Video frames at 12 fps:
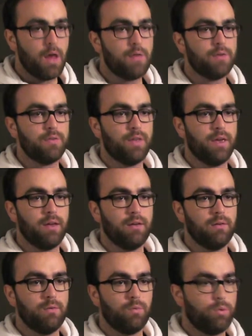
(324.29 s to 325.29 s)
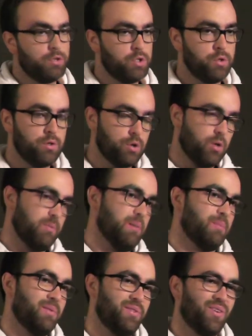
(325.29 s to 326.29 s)
other than what you told me
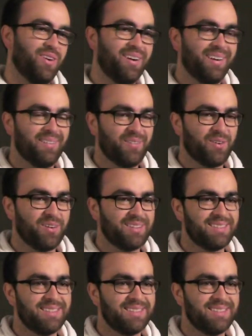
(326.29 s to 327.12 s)
before, of course.